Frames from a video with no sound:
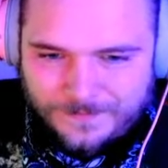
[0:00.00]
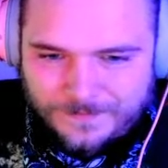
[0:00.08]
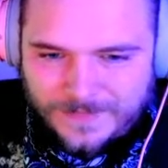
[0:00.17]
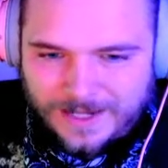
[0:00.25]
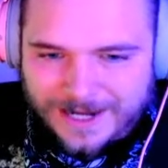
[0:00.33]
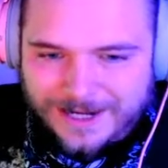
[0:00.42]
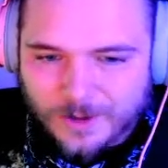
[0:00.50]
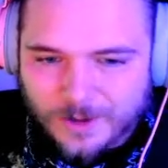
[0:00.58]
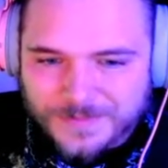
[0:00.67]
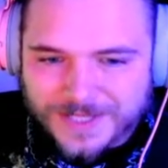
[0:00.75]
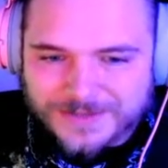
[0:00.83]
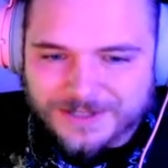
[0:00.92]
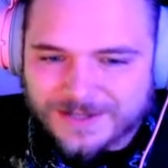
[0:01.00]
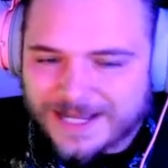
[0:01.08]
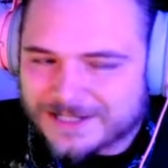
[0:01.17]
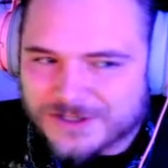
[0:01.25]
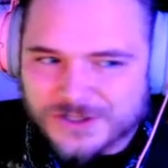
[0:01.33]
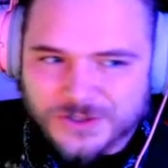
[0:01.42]
I hope that they'll
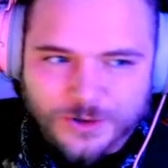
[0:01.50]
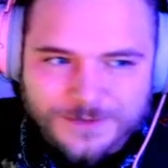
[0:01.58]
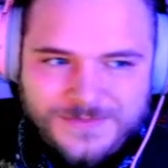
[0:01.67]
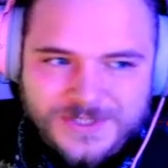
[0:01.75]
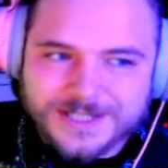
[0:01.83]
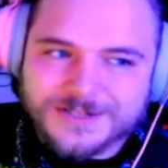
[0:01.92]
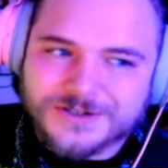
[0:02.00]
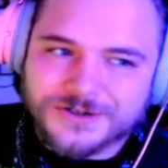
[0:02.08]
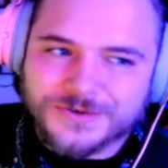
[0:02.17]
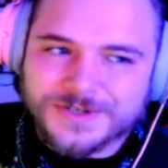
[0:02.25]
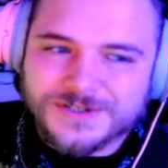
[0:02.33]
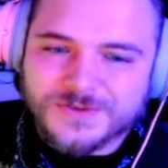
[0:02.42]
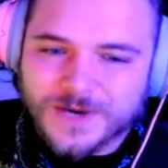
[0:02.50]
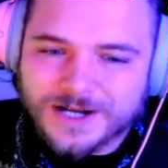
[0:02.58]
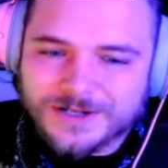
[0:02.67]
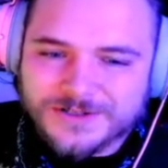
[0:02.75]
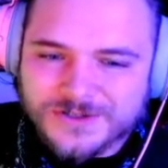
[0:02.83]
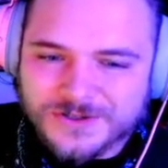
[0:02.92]
add storms into as
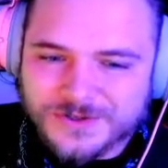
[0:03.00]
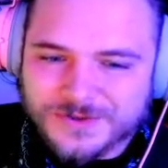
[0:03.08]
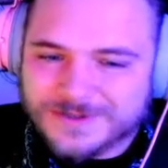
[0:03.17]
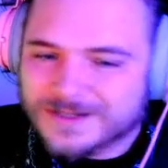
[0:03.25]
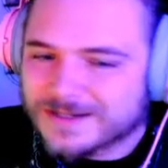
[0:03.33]
well soon.